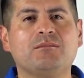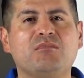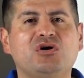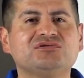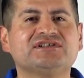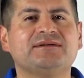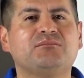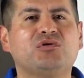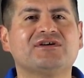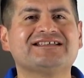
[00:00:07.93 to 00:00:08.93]
most
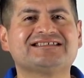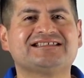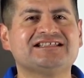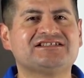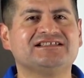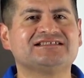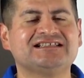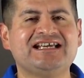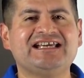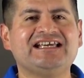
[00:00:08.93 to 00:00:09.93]
important stitches
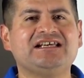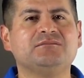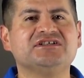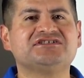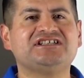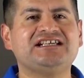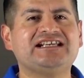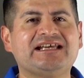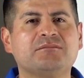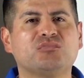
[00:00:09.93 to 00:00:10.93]
in
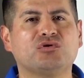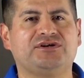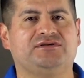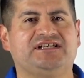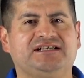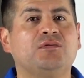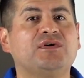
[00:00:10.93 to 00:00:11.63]
machine embroidery.